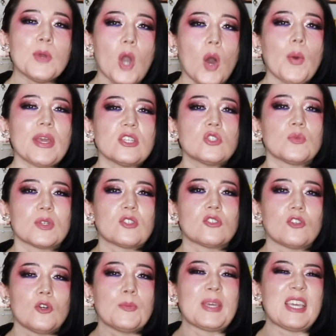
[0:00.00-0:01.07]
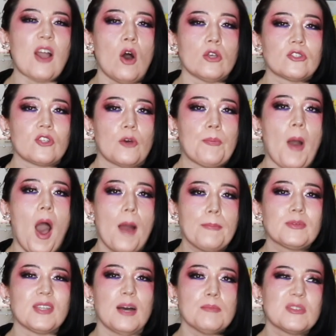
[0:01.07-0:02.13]
going to assume he also
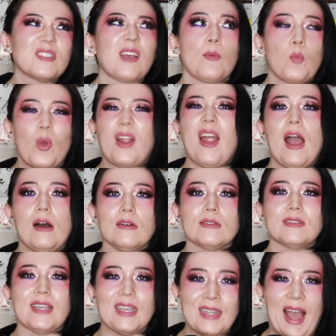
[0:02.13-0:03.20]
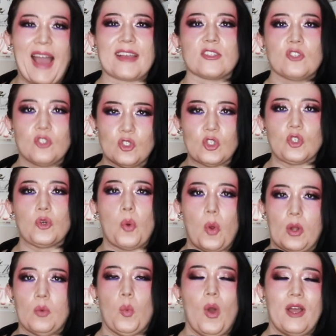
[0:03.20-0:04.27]
popped up somewhere else in Act 2
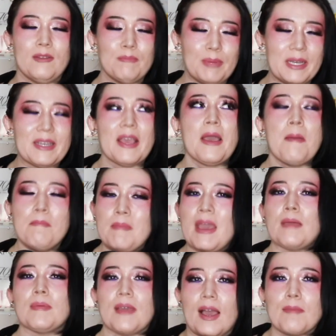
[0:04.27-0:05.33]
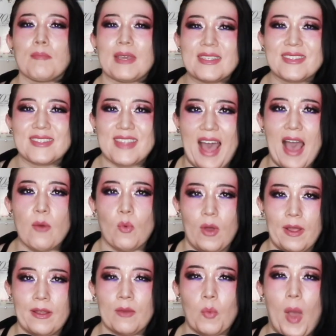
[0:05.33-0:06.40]
or 1, but maybe I missed that
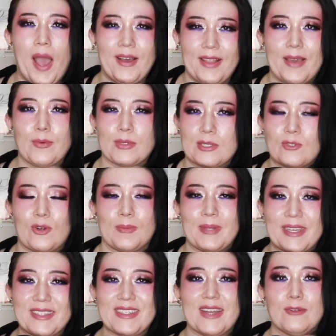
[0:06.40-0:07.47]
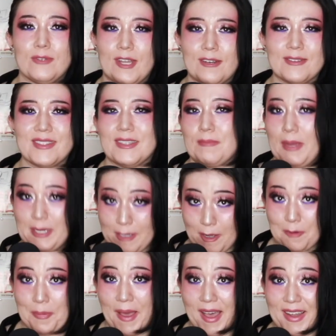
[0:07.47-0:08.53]
one while I was scribbling down notes in my
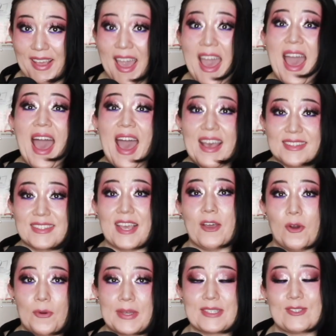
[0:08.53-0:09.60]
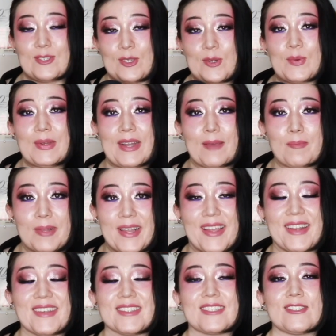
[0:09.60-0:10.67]
notepad, as I always do when I'm
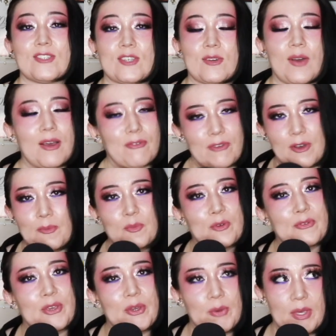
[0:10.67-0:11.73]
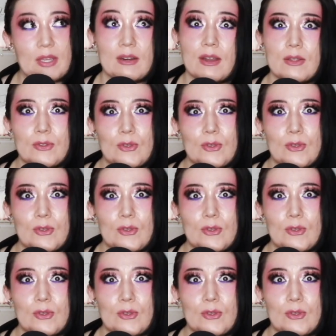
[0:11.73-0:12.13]
planning to do a film review here on